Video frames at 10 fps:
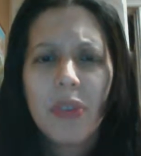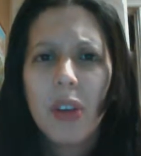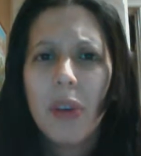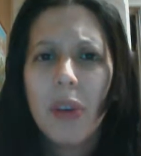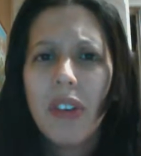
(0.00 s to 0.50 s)

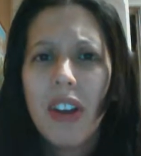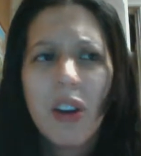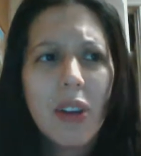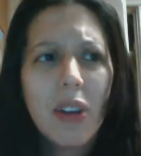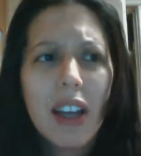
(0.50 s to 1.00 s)
What if I
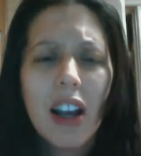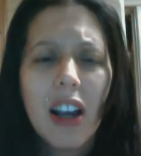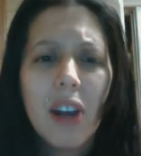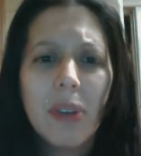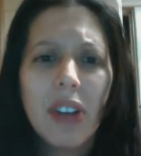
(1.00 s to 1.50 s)
go and get
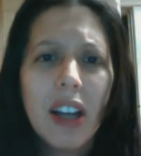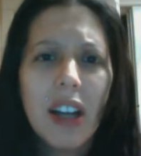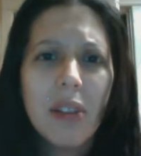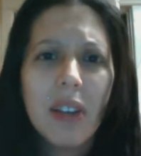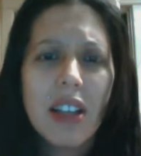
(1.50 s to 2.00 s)
carpal
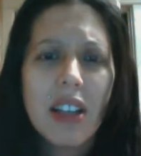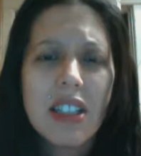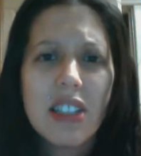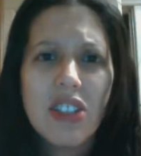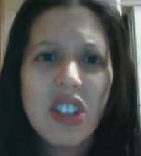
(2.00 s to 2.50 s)
tunnel because
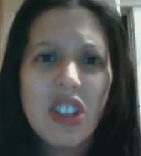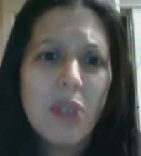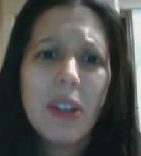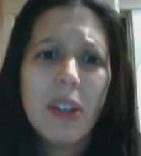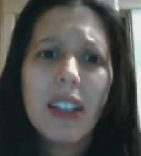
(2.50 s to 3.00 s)
she
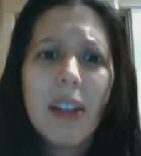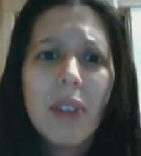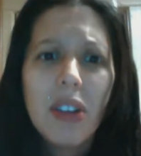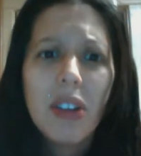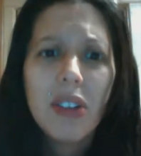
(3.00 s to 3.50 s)
wouldn't let
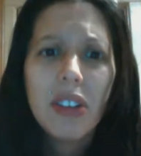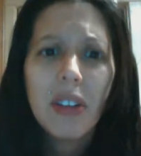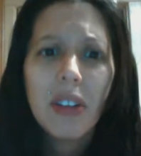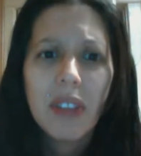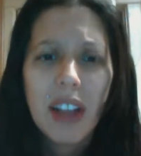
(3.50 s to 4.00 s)
me do
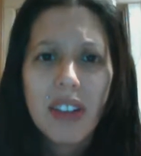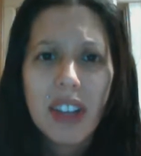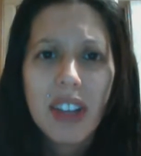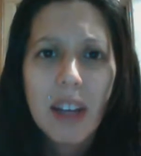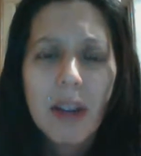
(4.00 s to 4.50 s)
something else and
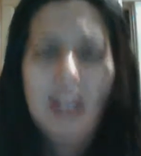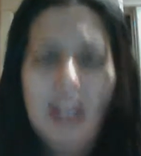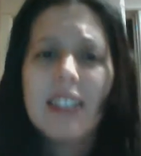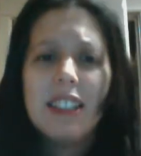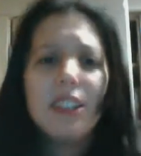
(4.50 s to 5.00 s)
take a break?
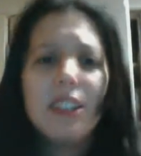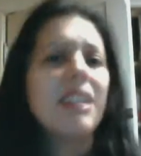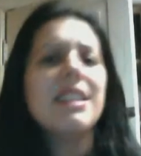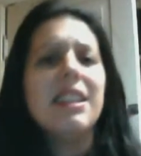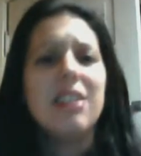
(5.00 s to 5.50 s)
Like sealing,
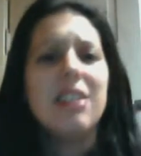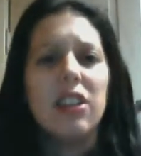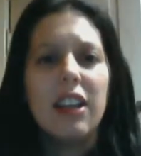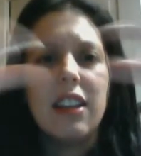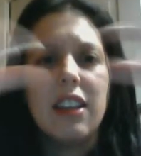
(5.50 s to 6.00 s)
it's easy. You
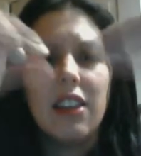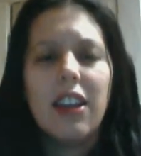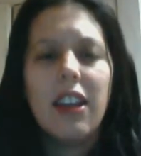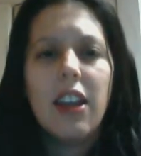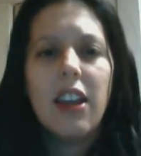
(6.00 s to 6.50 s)
take the
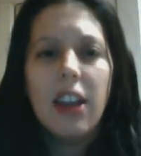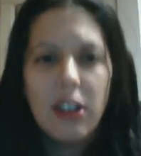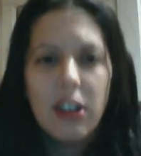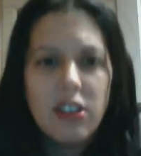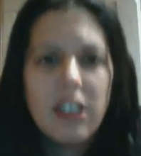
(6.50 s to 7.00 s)
thing and
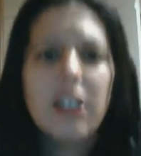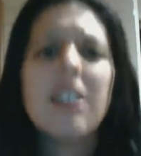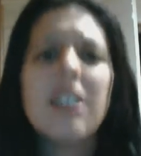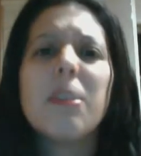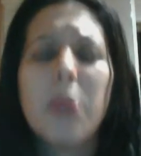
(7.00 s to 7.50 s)
you seal it.
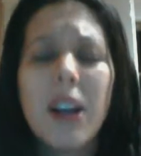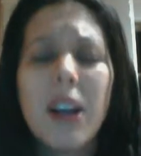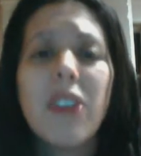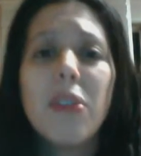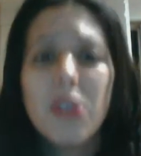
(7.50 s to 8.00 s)
It's a break
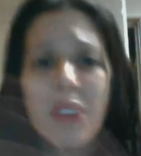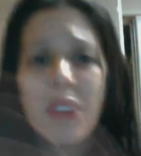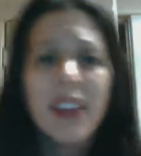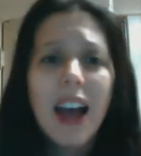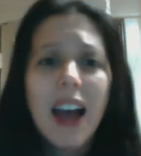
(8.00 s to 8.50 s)
from
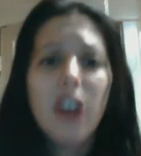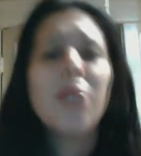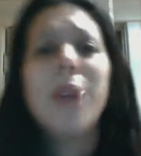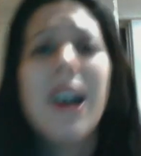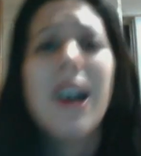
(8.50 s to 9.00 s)
doing that. Or
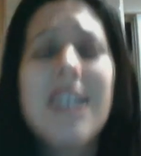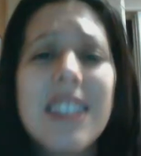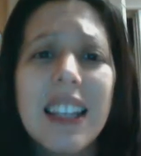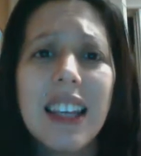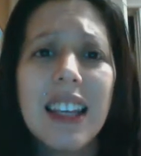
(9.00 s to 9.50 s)

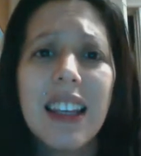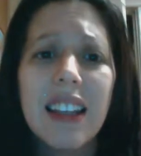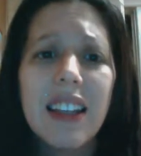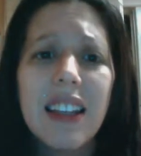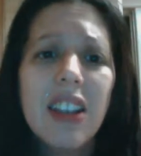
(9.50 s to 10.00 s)
boxing.
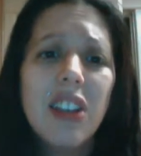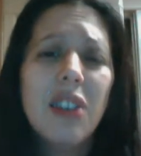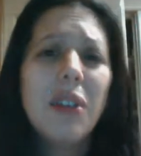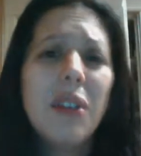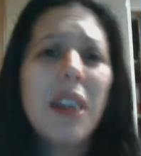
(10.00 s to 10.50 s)
You
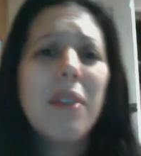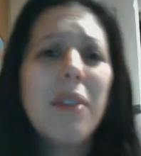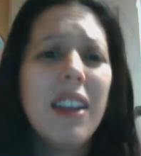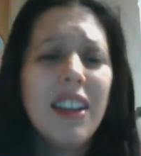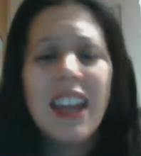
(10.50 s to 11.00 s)
know what I
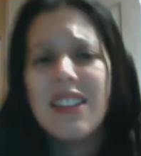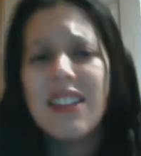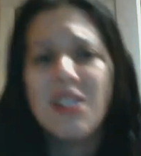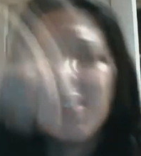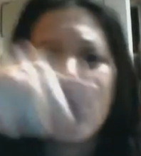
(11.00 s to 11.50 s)
mean? You can't
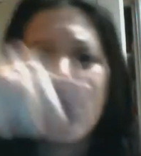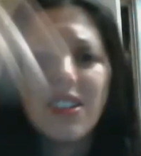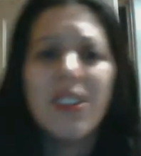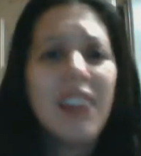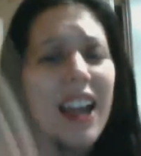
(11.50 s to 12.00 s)
do this
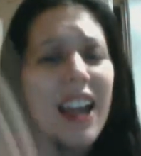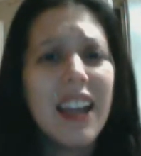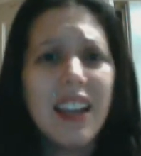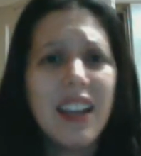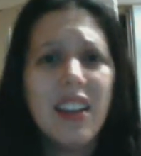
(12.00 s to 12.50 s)
all day.